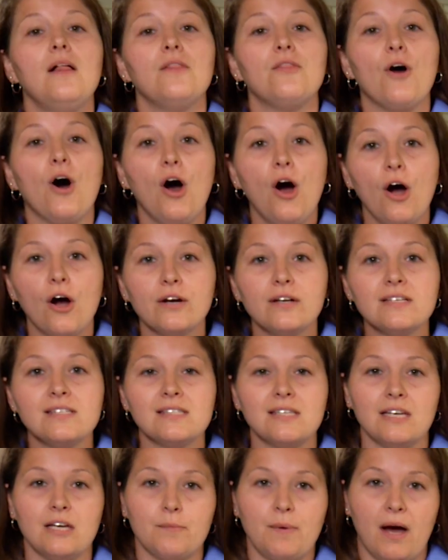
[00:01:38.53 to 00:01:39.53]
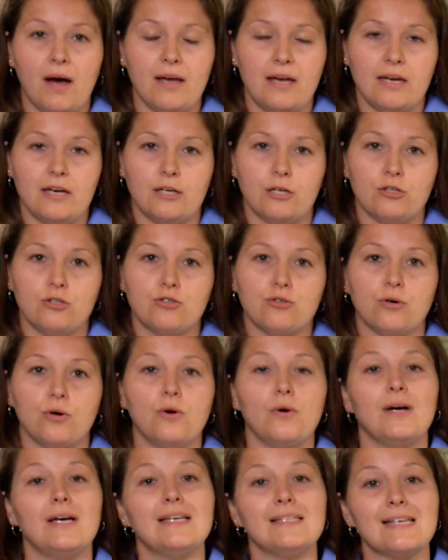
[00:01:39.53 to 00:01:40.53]
The hardest thing about ant
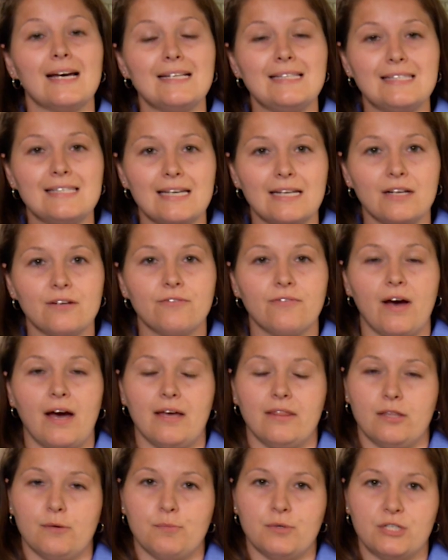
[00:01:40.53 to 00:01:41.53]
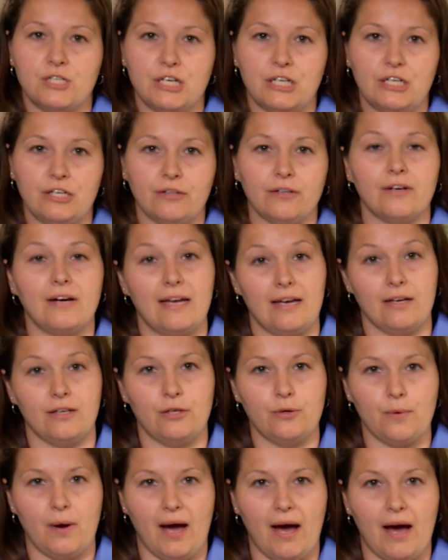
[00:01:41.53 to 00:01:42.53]
control is identifying the particular
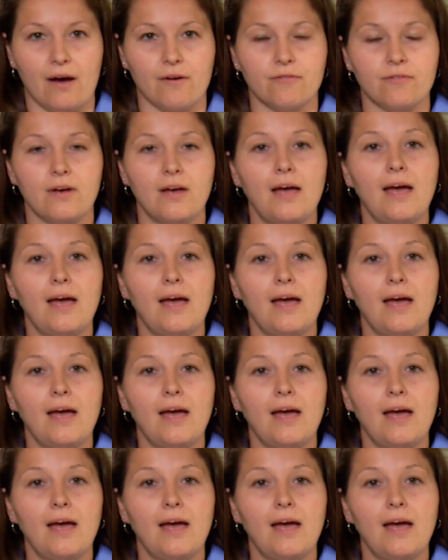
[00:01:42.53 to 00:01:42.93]
ant you have.